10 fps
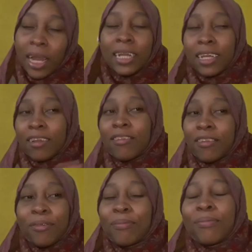
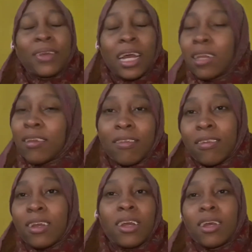just yeah,
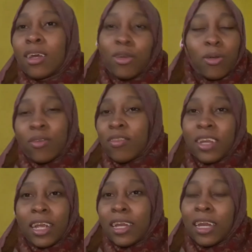just don't
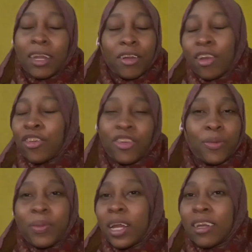stay in a
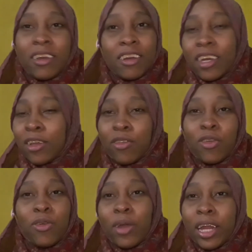relationship that drains
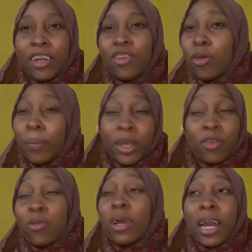your energy or
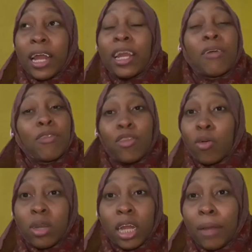makes you cry every
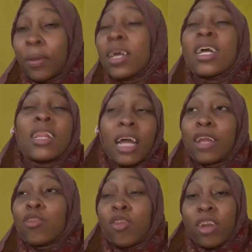single time. That
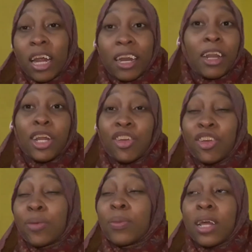is not a
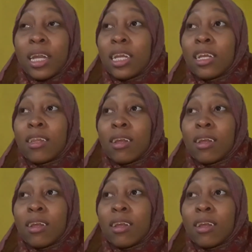relationship. That is